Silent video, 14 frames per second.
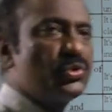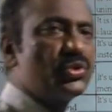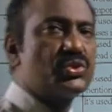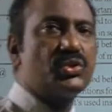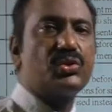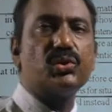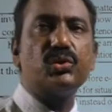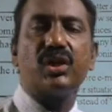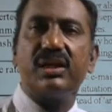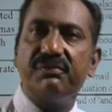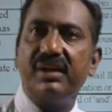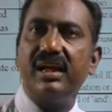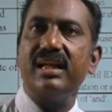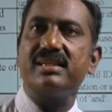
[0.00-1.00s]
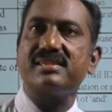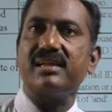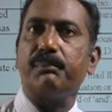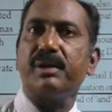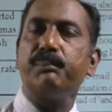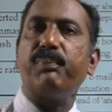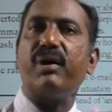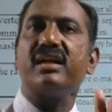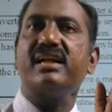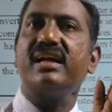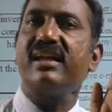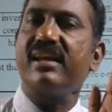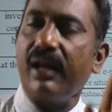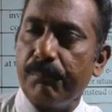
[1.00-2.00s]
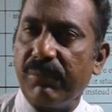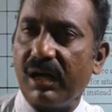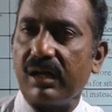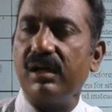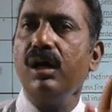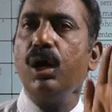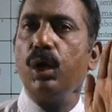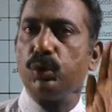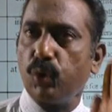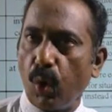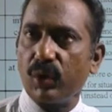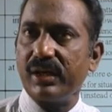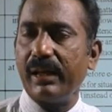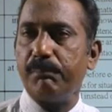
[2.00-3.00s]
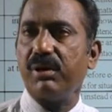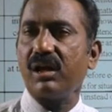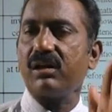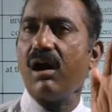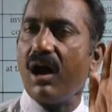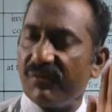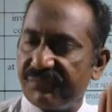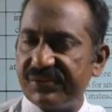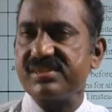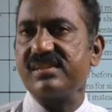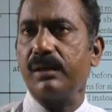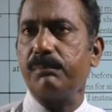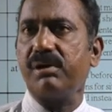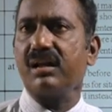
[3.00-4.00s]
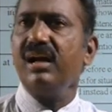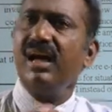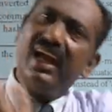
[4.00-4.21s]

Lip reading: used to reveal some important number, door number, office number,